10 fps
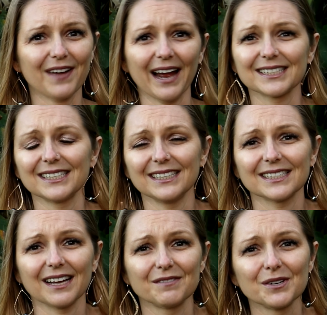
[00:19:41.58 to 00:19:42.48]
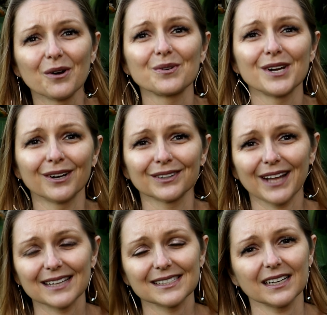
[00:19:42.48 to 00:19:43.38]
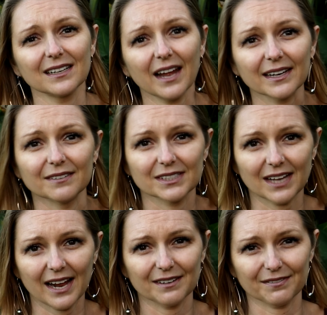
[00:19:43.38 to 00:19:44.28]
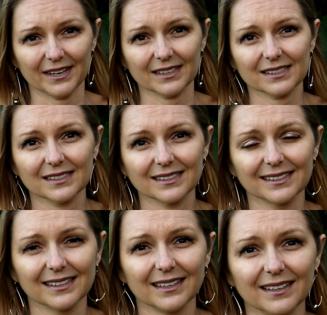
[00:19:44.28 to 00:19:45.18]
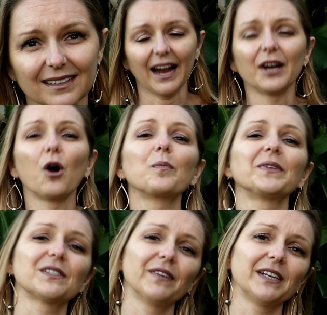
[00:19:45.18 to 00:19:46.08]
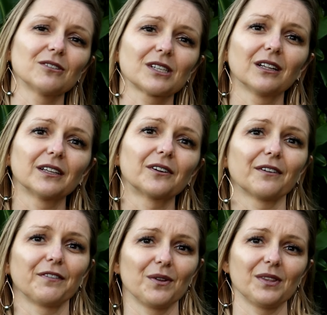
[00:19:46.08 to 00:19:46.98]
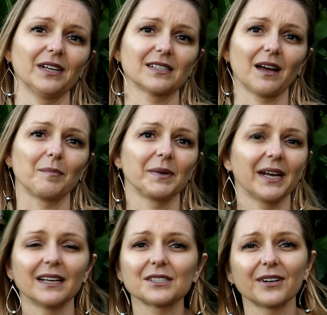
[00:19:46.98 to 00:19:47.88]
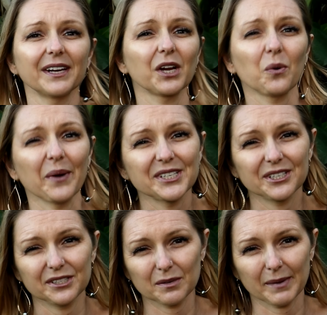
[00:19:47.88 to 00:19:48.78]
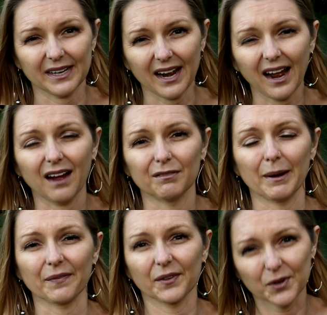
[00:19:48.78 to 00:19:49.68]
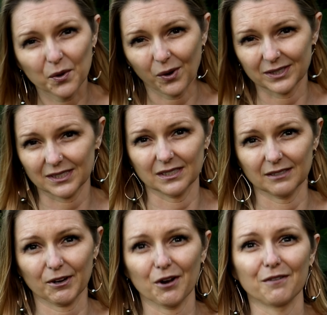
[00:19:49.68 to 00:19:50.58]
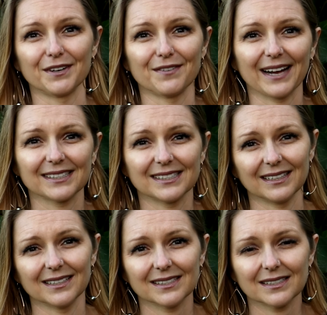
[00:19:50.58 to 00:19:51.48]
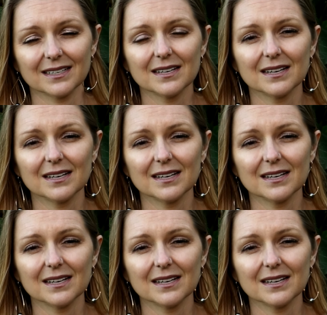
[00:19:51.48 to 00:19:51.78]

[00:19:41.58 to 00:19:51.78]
vaccines have no known lasting negative side effects. I hope this video has cleared a few things up and answered any questions you might have about the nuances of COVID vaccines.